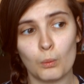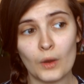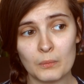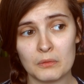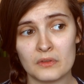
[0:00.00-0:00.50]

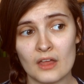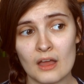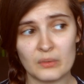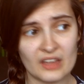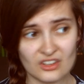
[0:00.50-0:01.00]
When we were
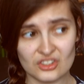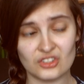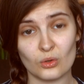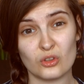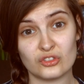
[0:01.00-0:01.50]
there, we actually
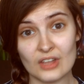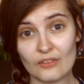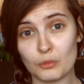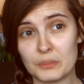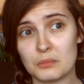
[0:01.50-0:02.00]
saw
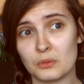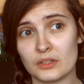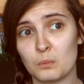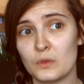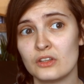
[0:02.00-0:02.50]
several people
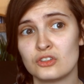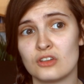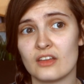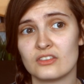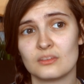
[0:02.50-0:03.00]
in
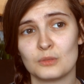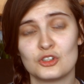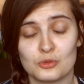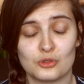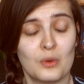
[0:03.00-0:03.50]
wheelchairs,
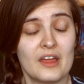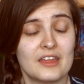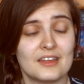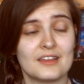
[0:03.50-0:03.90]
which was great.